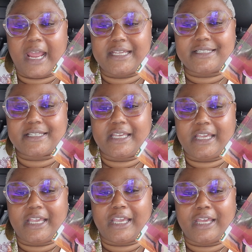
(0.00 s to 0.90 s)
light
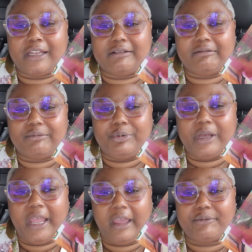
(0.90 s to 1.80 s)
skin
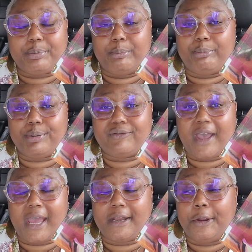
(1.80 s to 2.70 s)
would have
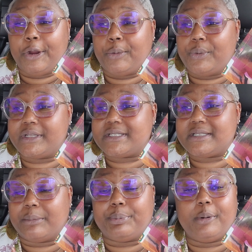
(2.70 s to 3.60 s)
provided her with
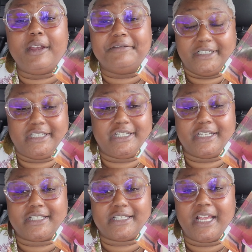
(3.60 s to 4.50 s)
some
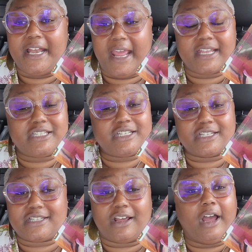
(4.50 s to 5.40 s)
privileges. And that's
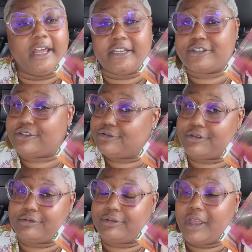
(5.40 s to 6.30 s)
just the honest
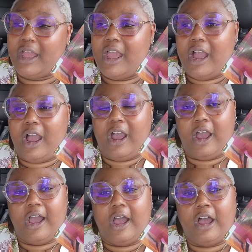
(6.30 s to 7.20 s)
truth.
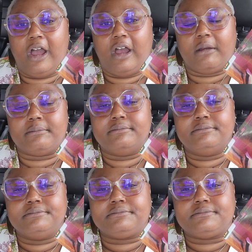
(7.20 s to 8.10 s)
Um,